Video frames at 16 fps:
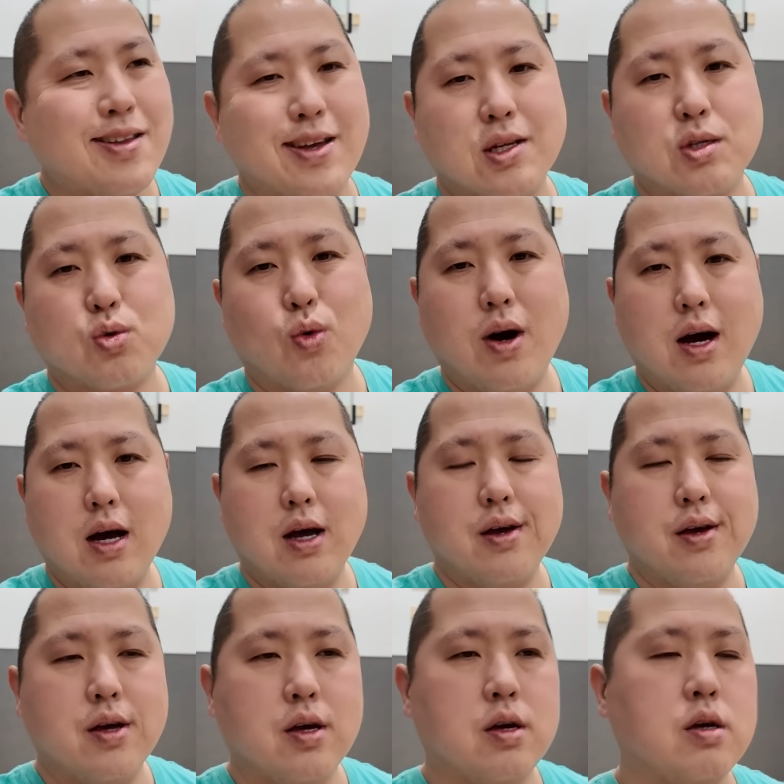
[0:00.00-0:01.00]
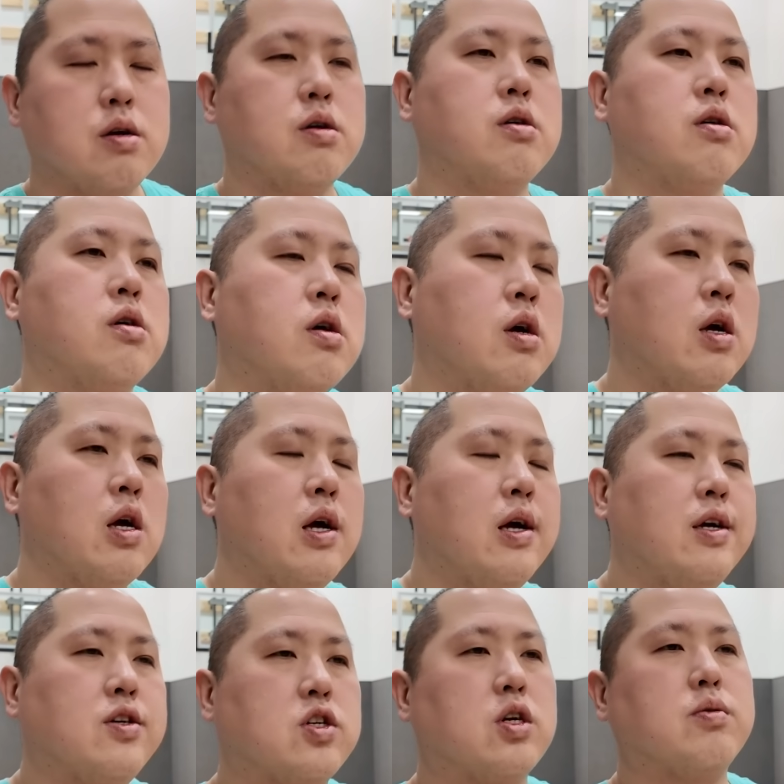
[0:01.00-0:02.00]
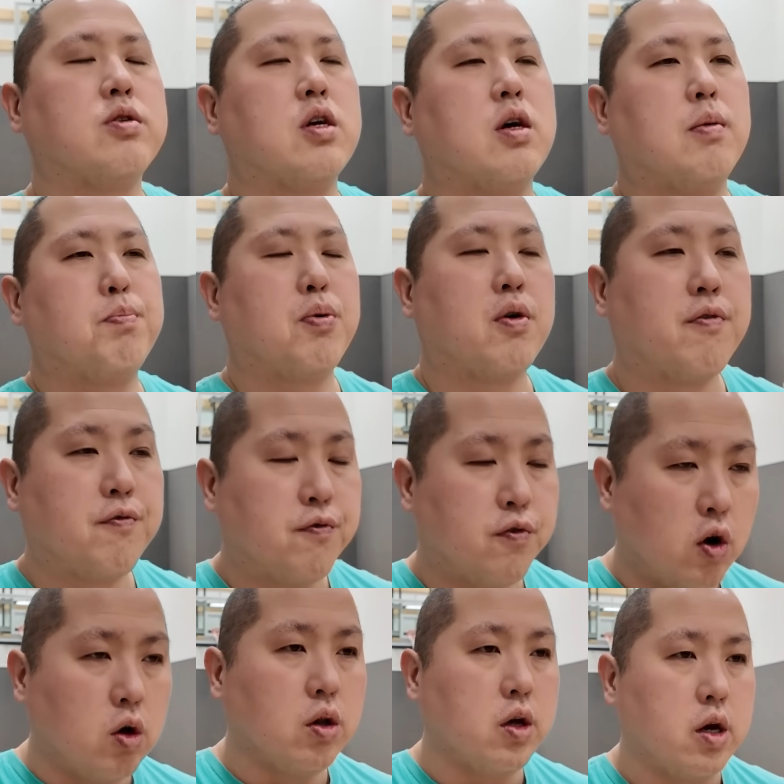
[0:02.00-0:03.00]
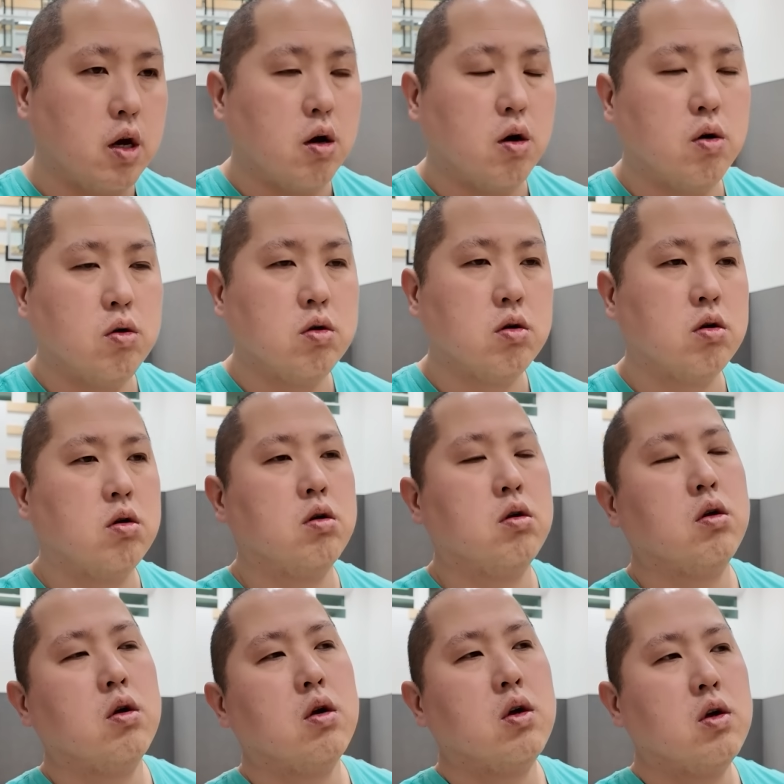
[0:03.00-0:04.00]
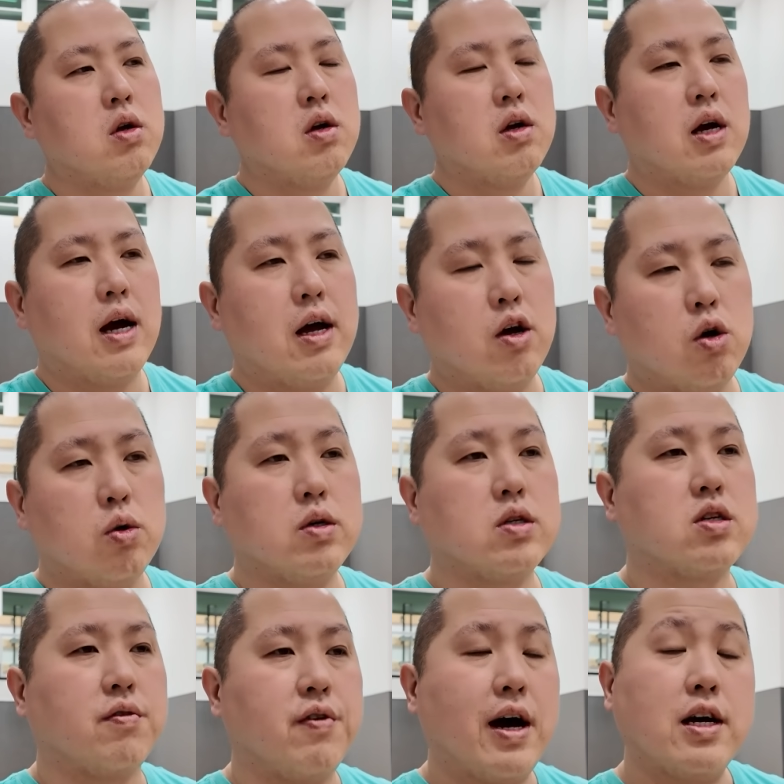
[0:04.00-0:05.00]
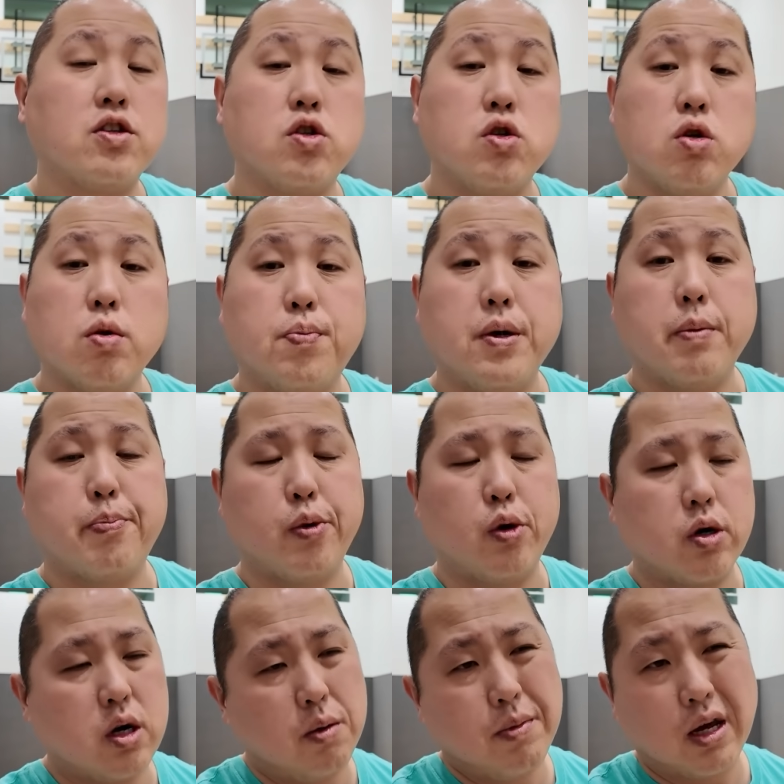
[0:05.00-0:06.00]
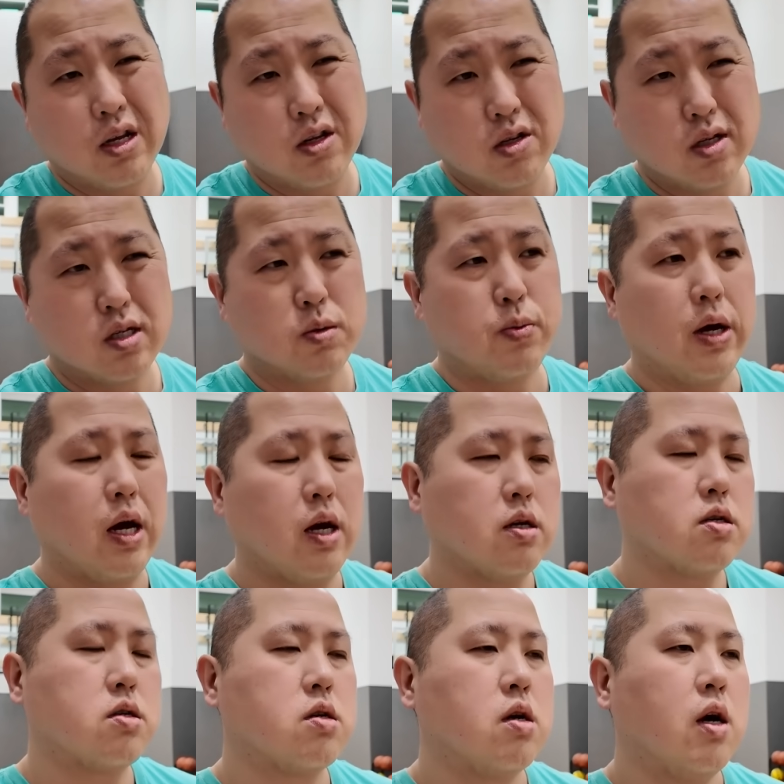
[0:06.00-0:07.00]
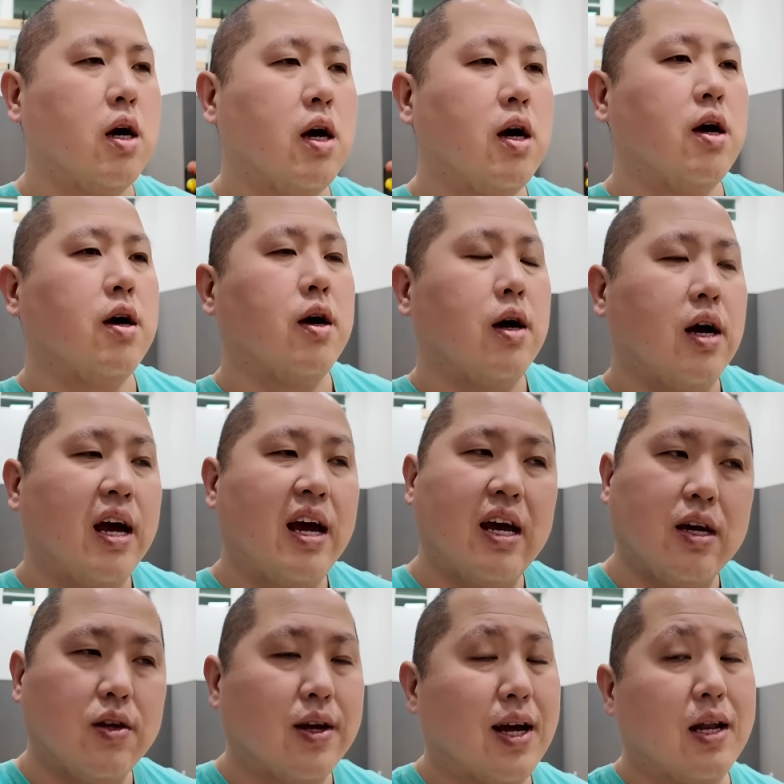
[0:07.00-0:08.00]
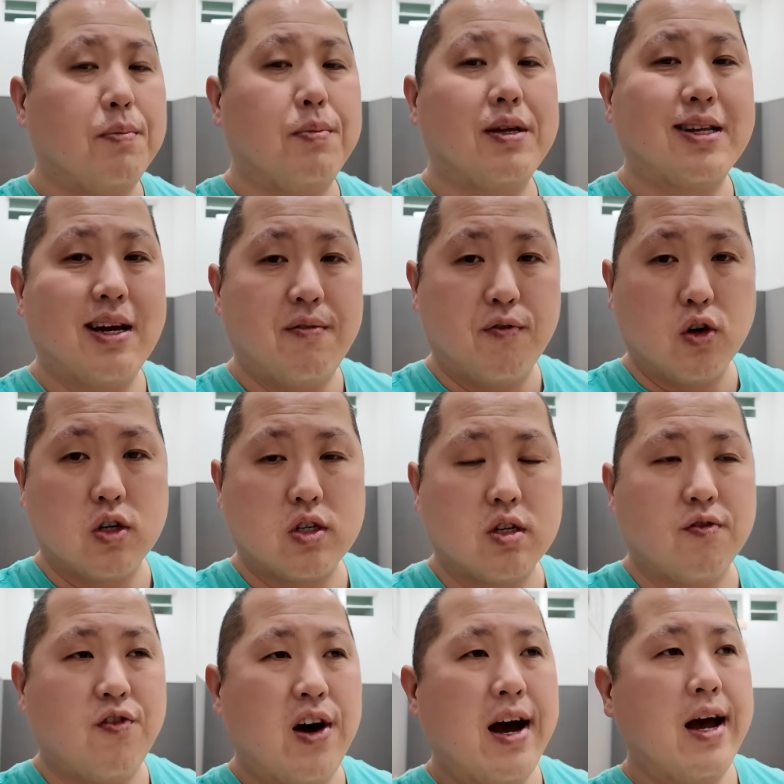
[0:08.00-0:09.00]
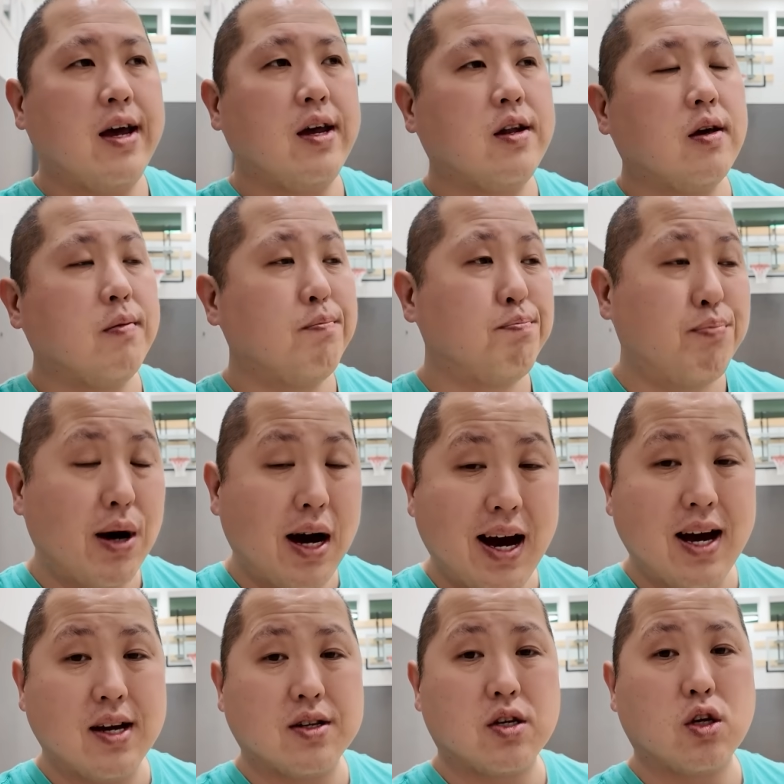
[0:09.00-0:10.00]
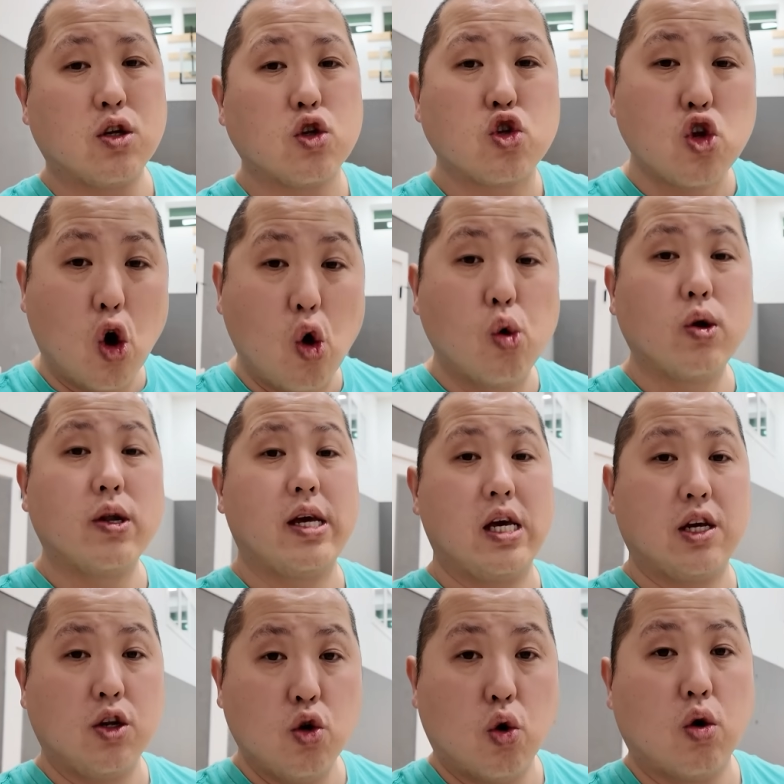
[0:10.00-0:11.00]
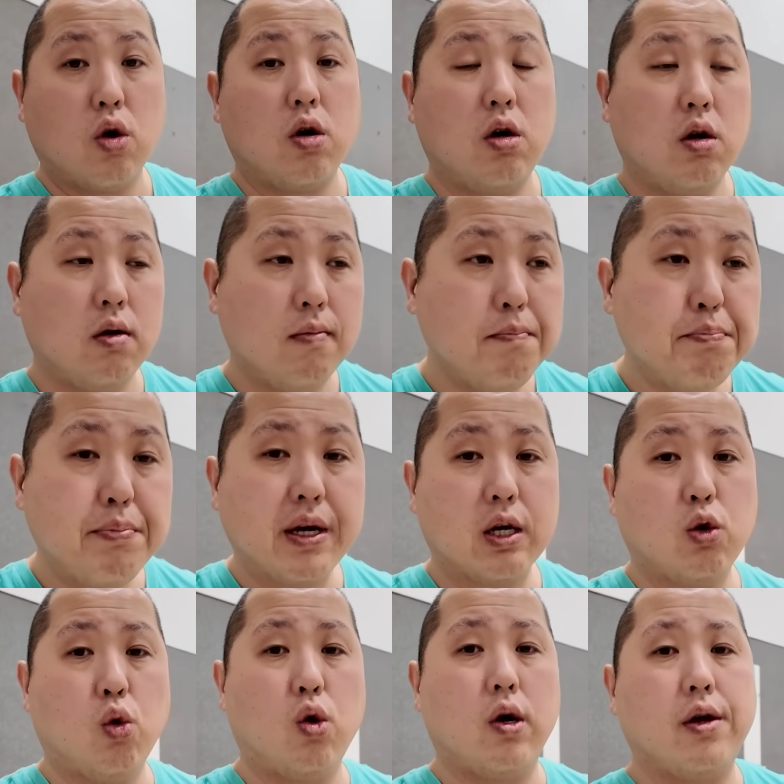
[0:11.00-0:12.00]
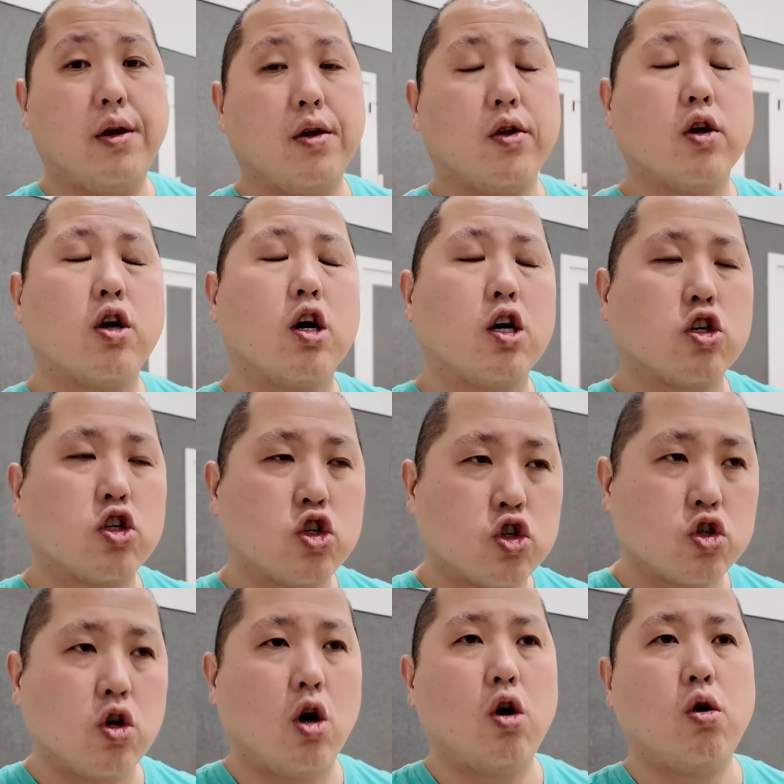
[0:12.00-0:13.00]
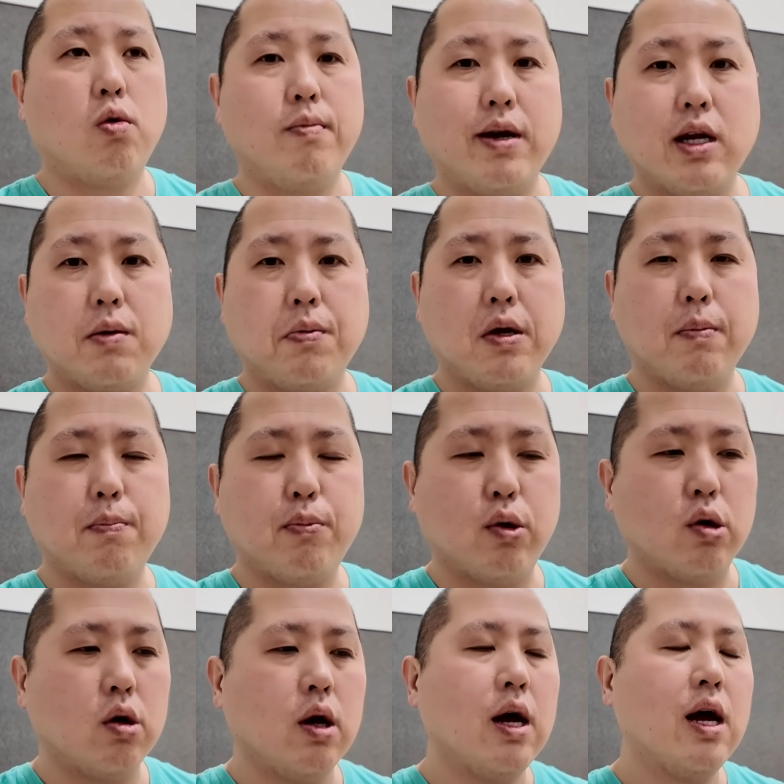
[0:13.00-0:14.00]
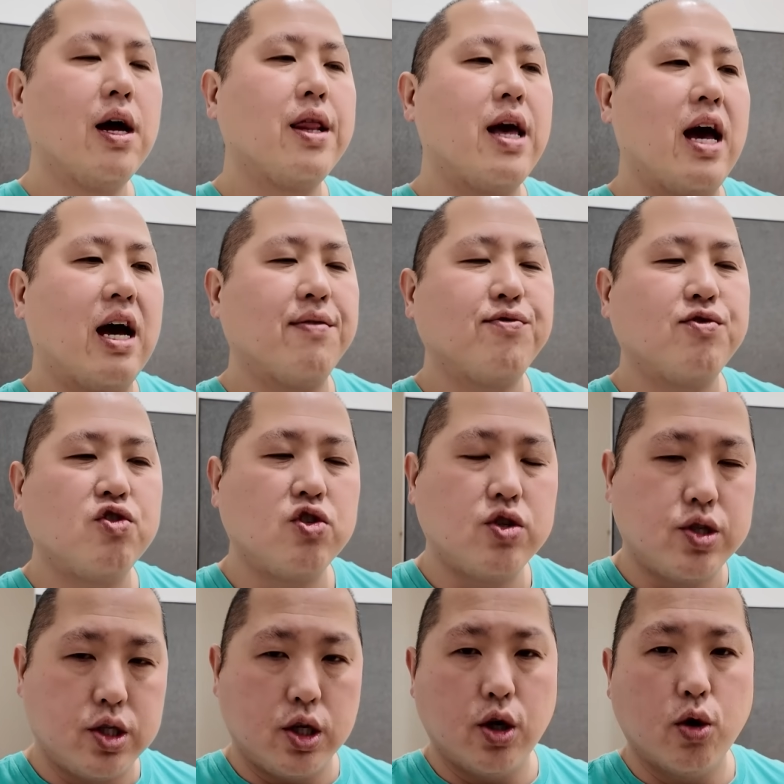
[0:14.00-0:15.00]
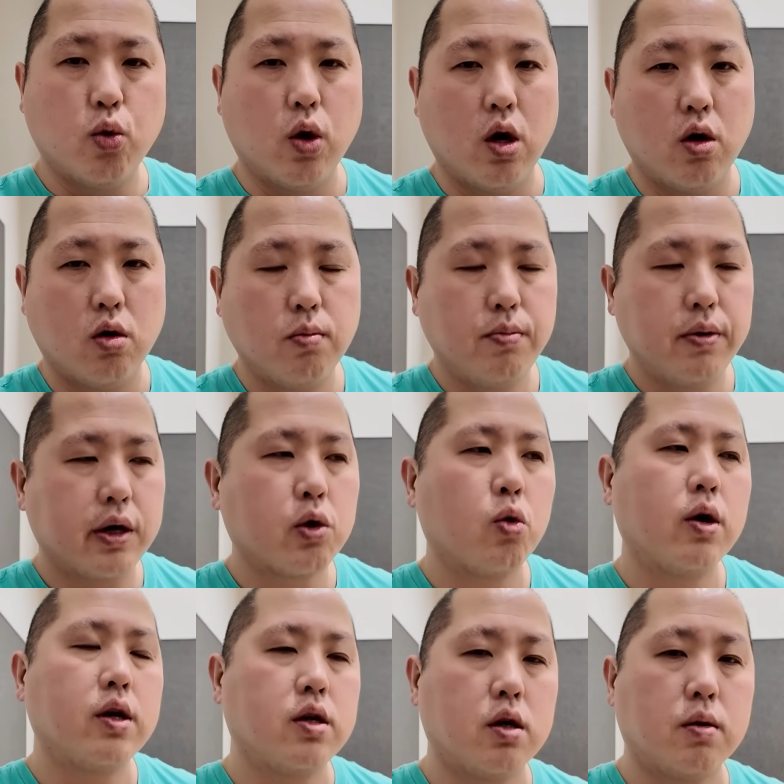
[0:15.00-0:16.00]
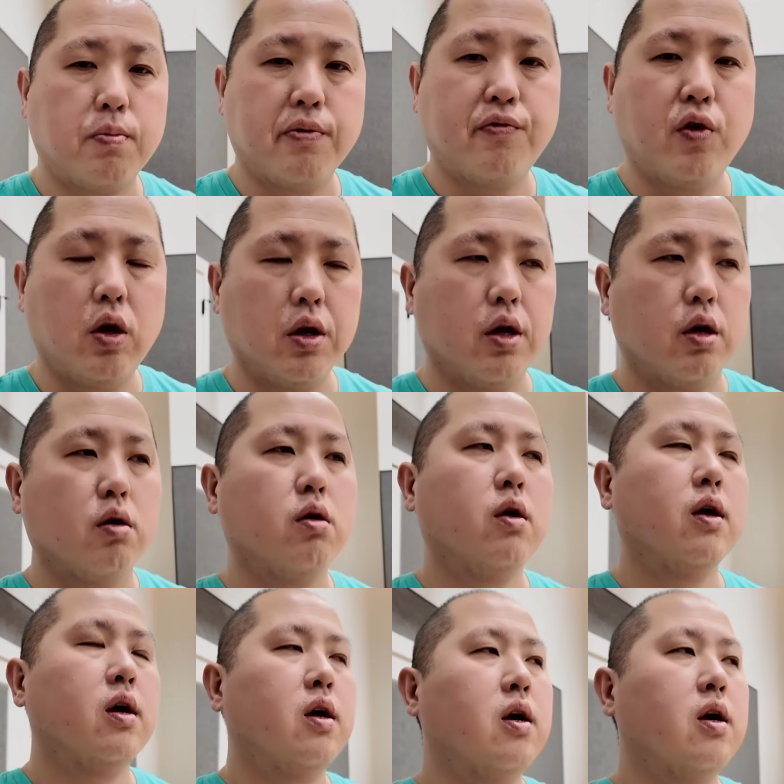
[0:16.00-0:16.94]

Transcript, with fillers: That's why, in terms of portfolio, I always advise new people coming into the space, hey, you got to be diversified, but don't ignore Bitcoin. There are so many people that have zero Bitcoin in their portfolio.